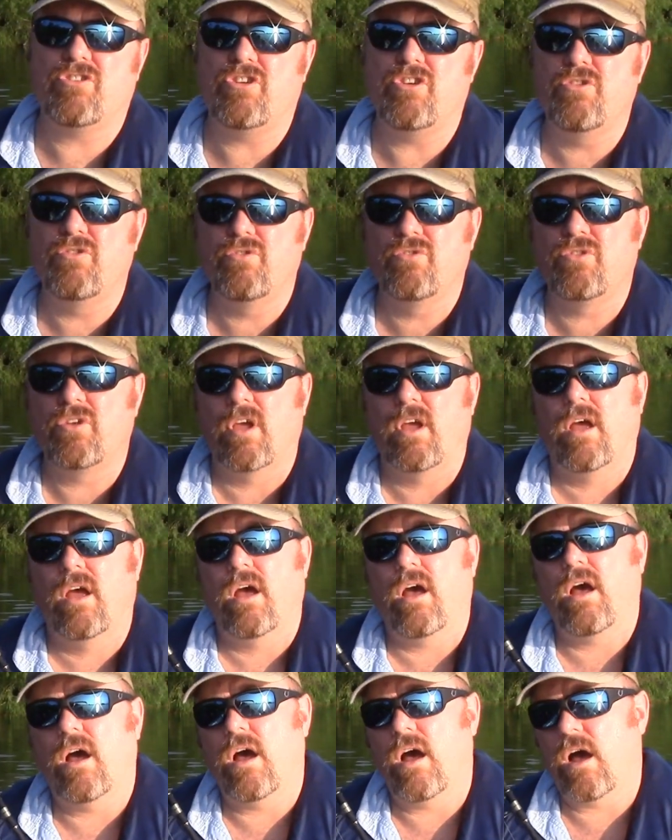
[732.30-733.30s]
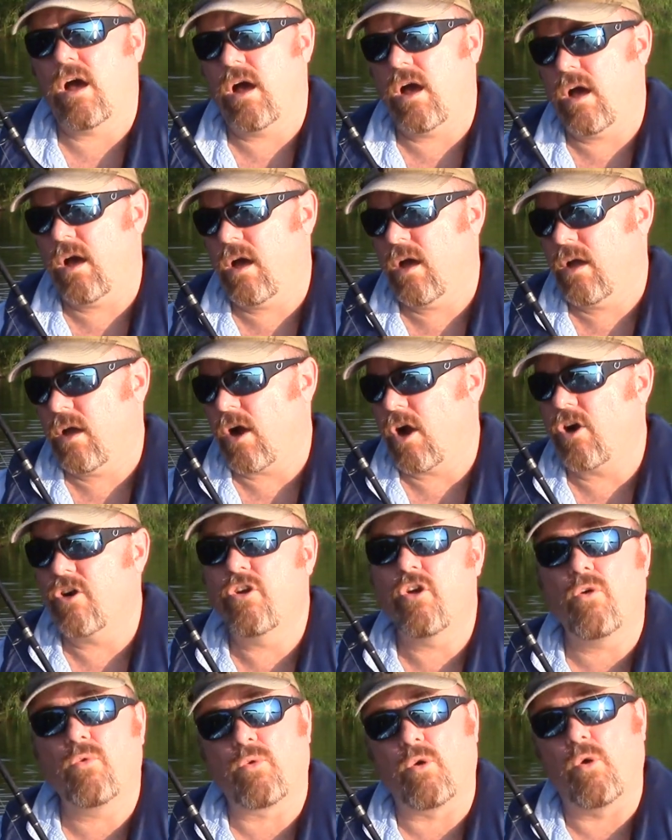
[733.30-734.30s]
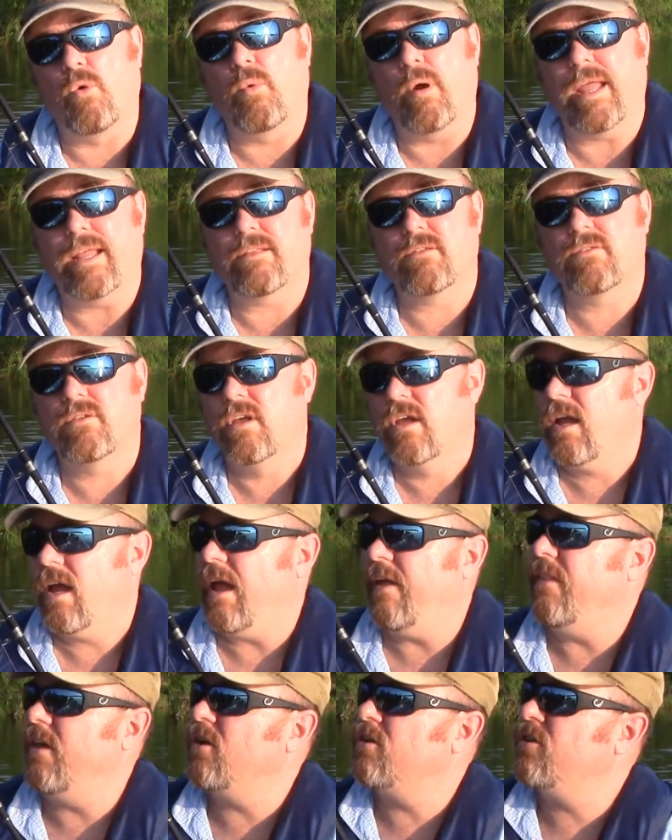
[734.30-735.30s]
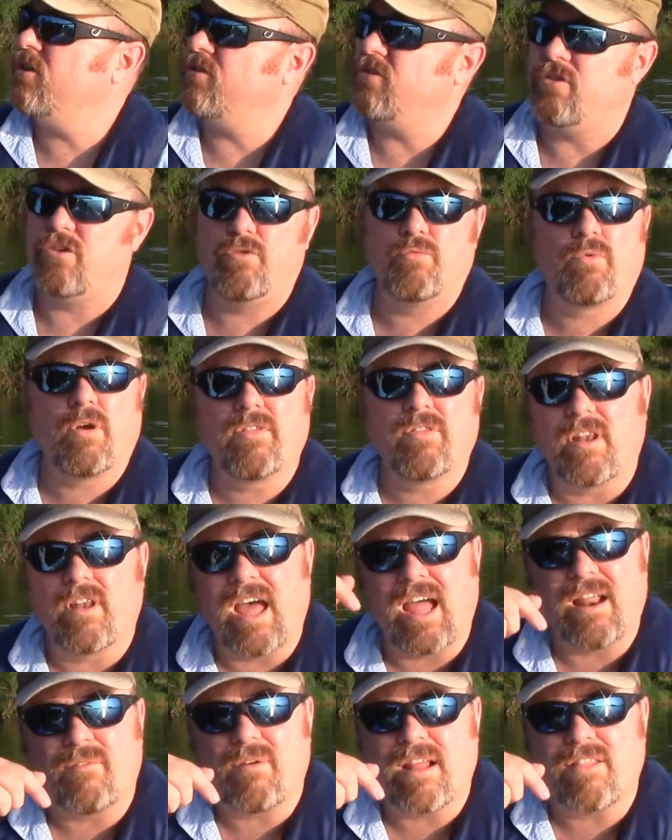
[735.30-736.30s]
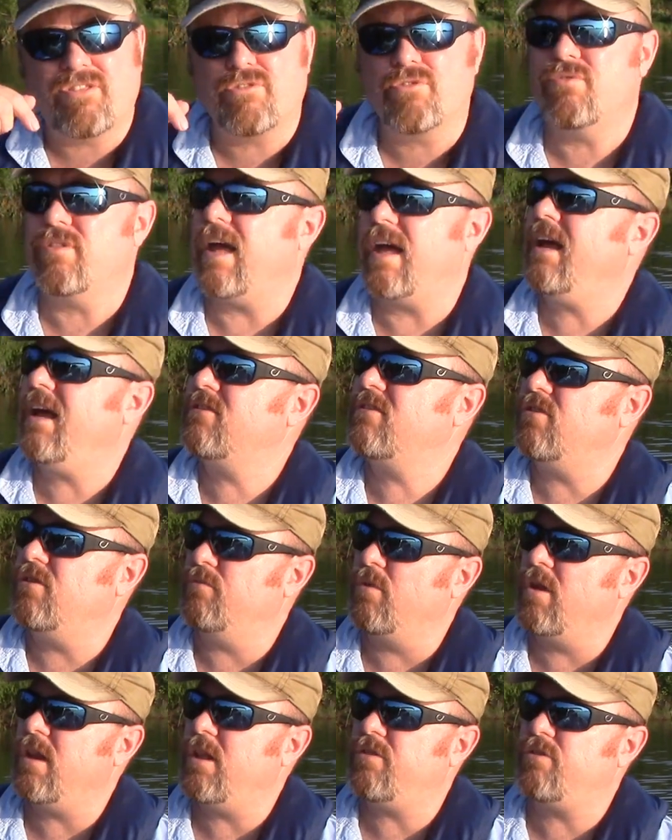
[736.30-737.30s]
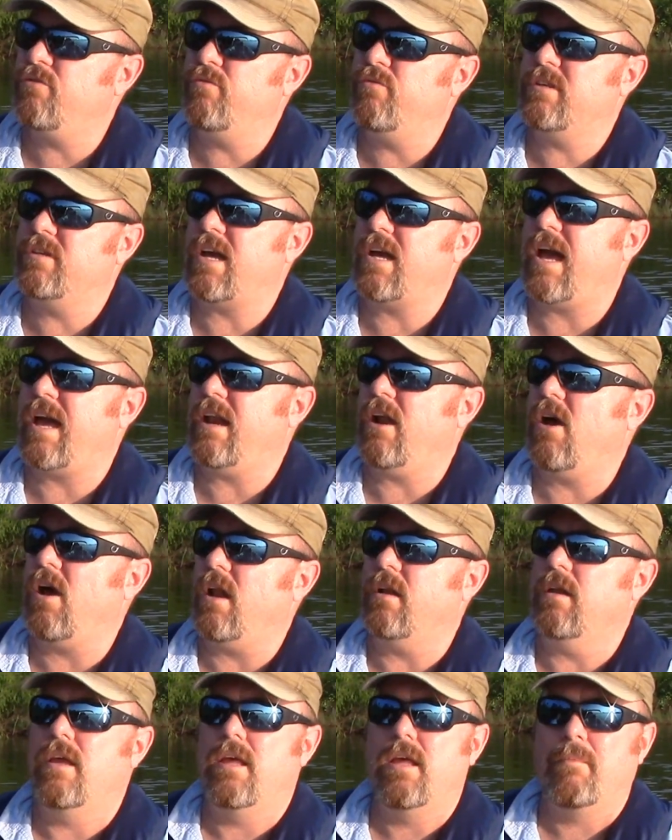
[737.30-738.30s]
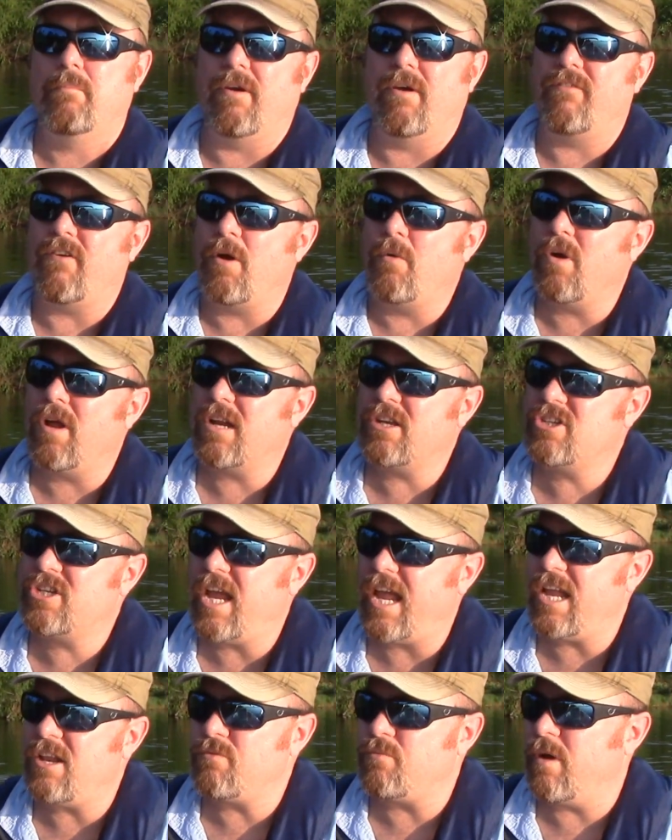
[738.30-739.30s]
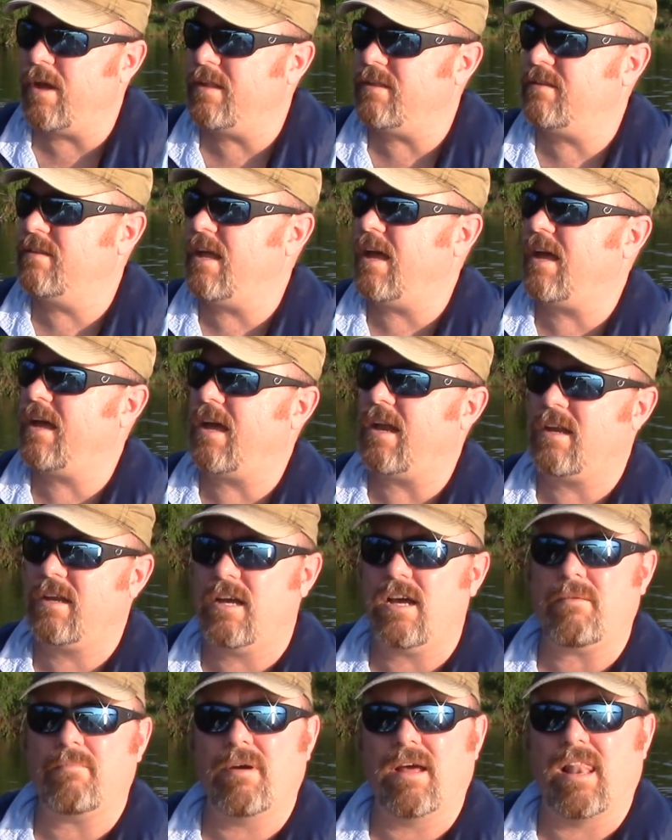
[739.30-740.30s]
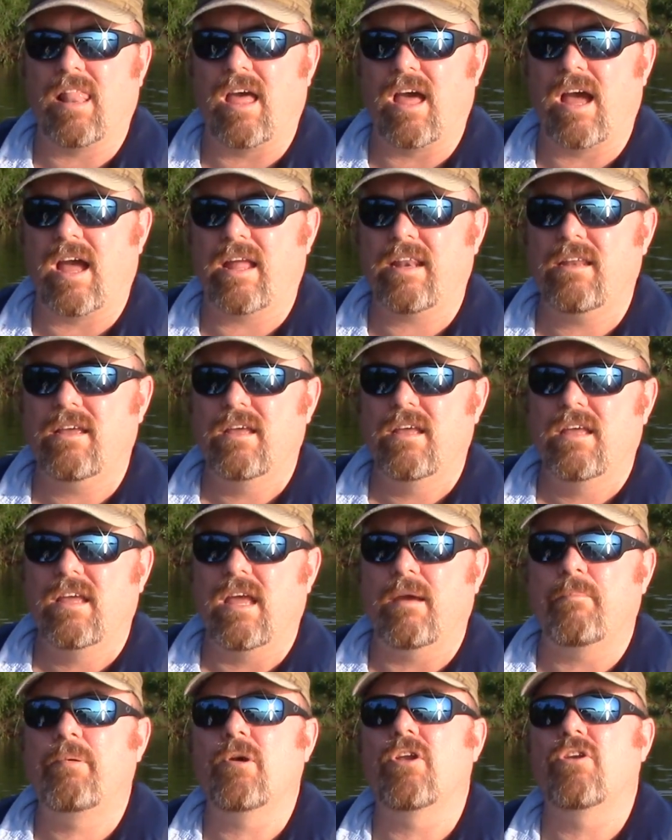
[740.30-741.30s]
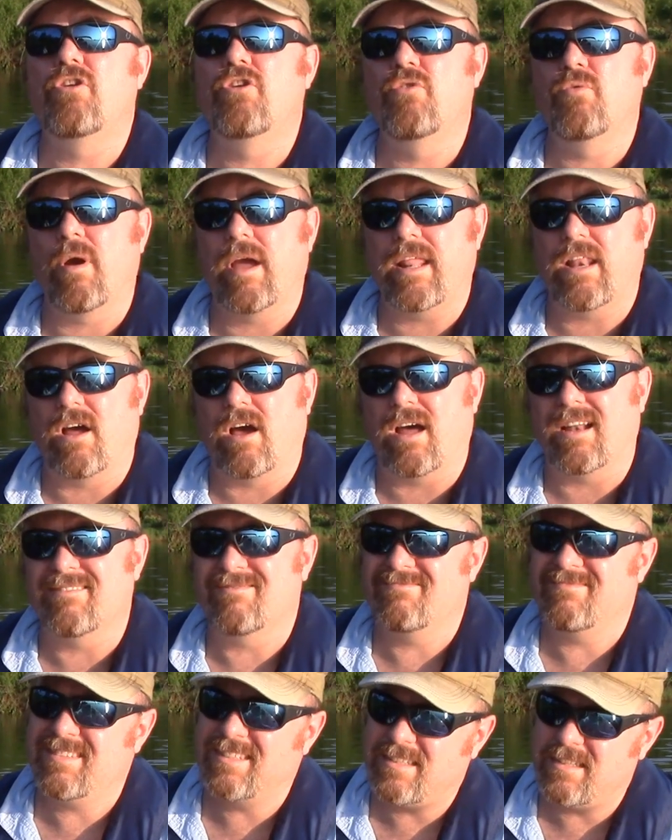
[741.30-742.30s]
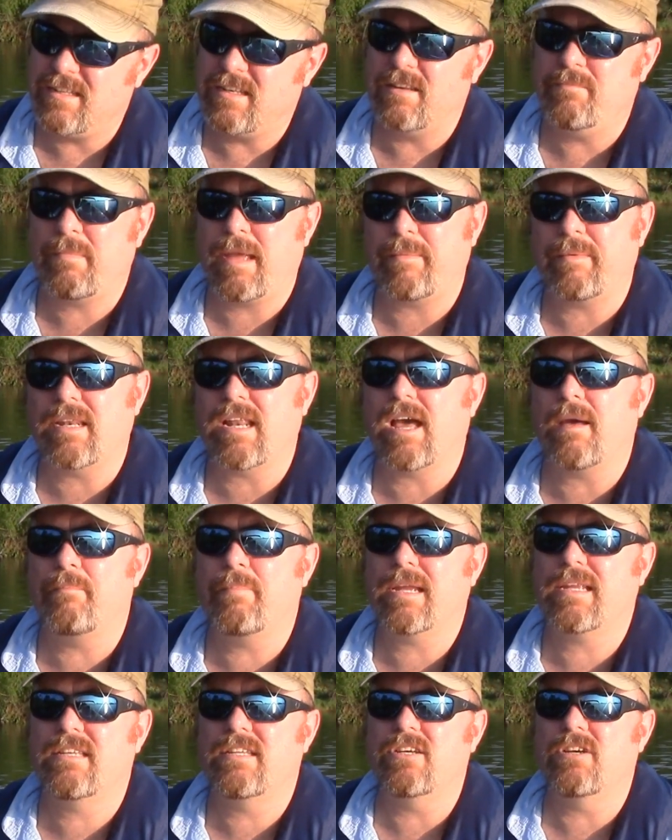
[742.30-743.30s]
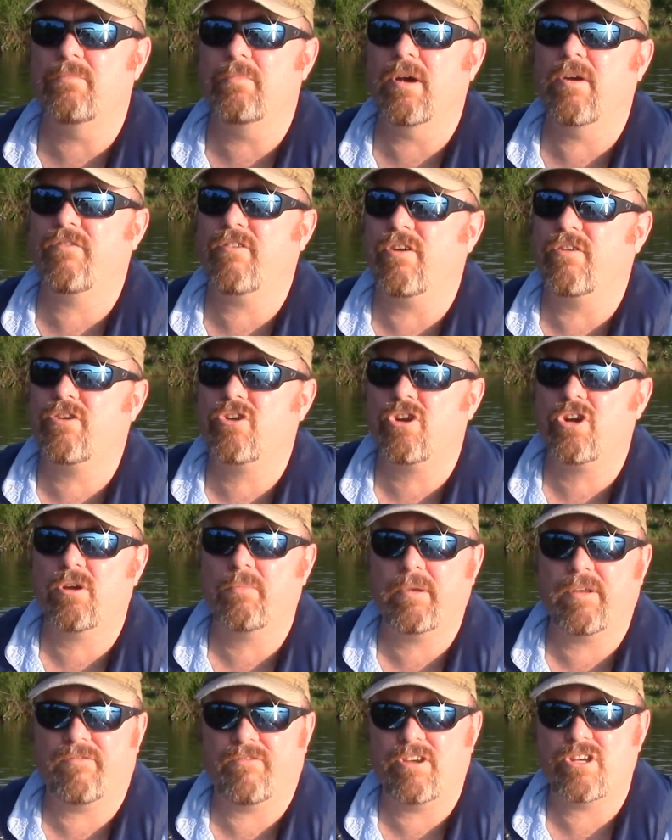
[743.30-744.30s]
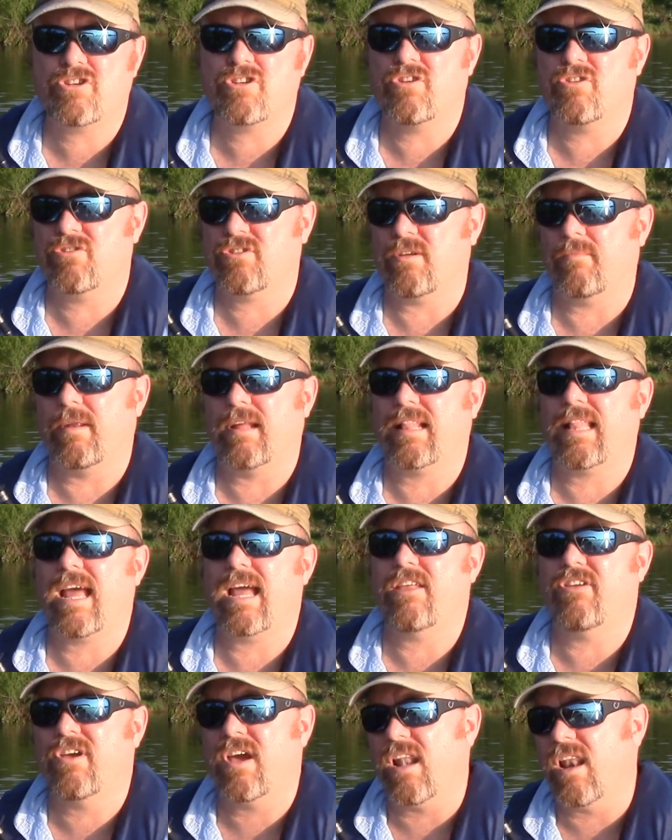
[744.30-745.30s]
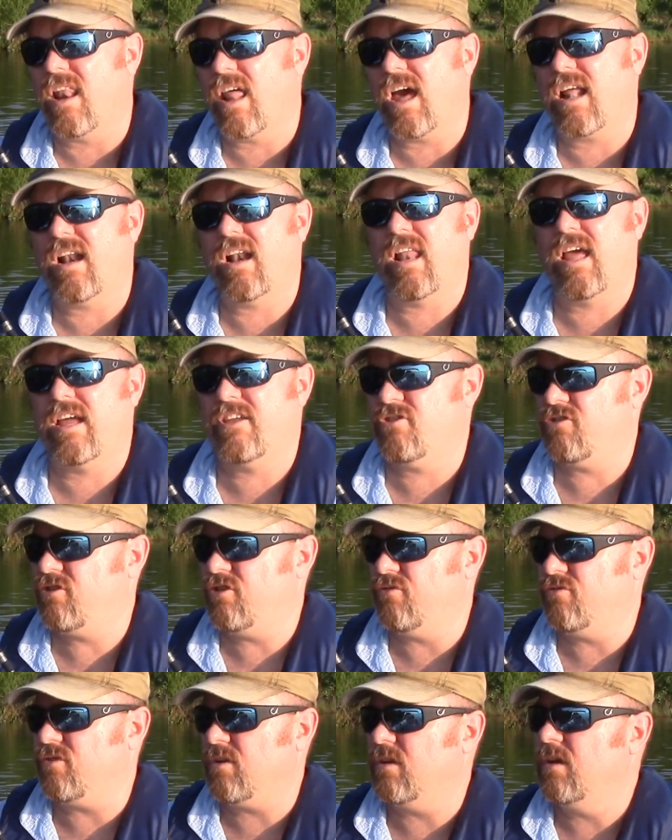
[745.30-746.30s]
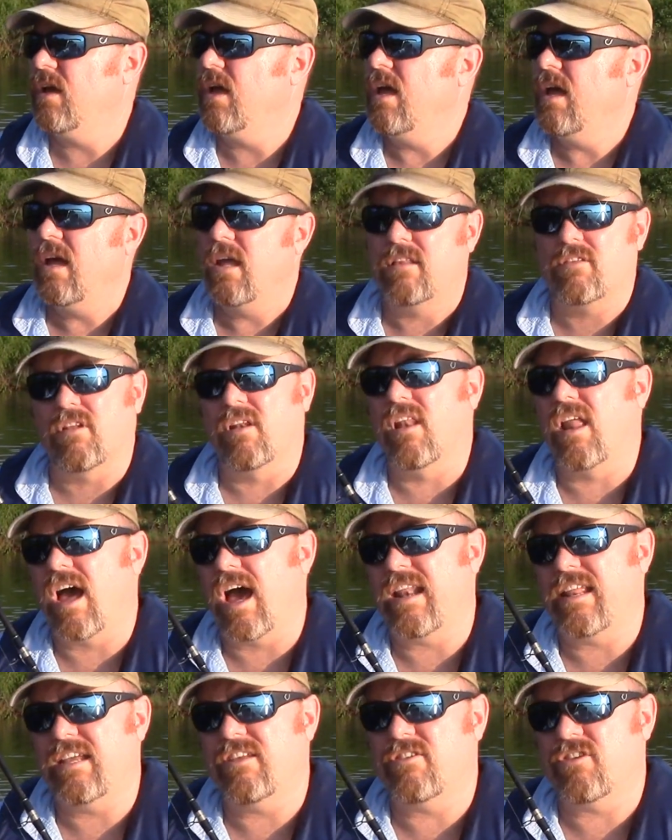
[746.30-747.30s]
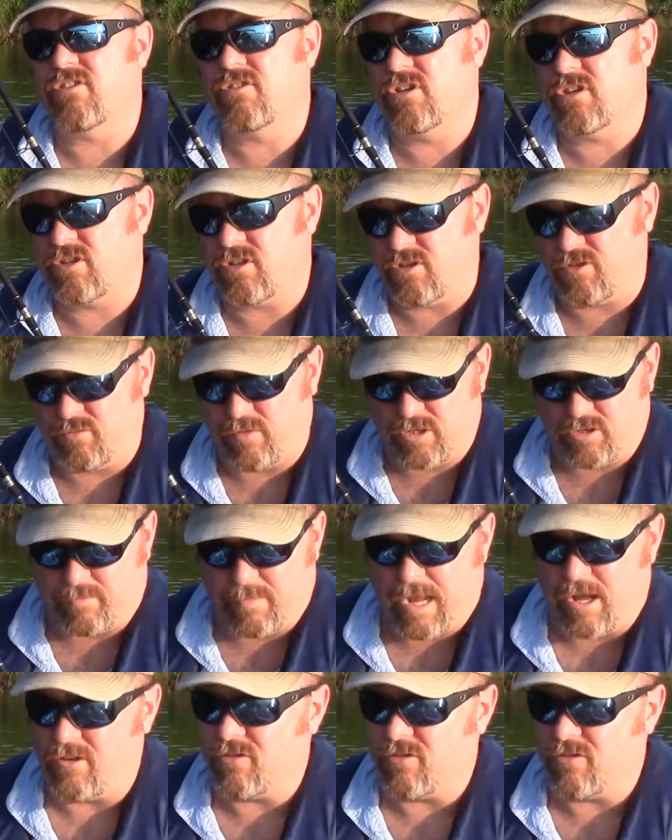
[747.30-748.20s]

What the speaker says: use our no-roll weights, and you run the line right through that, so you run it through and tie it on. But if I want to change weights, now I got to cut my line and put a new weight on. Maybe not a big deal, but if you're tournament fishing or something like that and you got a lot of lines you're using, it's a lot easier just to switch them out.